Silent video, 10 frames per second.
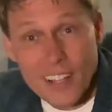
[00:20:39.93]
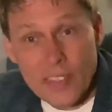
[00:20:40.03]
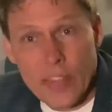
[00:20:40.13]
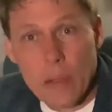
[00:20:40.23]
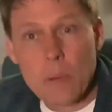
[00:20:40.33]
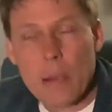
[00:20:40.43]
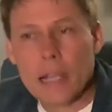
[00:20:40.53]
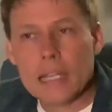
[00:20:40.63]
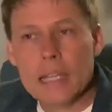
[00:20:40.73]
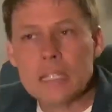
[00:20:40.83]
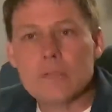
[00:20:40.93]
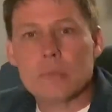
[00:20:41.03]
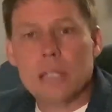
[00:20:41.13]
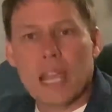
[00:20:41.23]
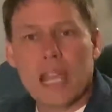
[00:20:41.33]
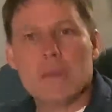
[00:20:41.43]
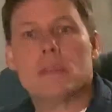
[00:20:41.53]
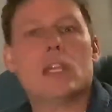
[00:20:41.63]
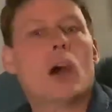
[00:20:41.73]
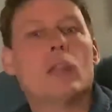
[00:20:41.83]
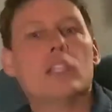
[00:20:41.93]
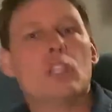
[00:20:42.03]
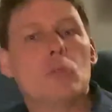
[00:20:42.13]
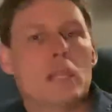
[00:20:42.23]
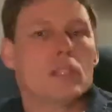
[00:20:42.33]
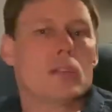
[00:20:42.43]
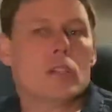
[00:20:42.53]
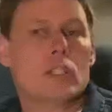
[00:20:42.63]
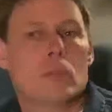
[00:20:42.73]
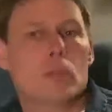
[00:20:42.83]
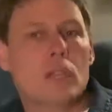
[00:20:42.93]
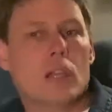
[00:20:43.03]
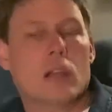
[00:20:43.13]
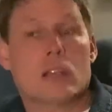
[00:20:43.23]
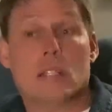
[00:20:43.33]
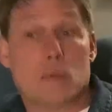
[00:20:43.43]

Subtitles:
They were my kids from camp that only knew me as a Christian music artist.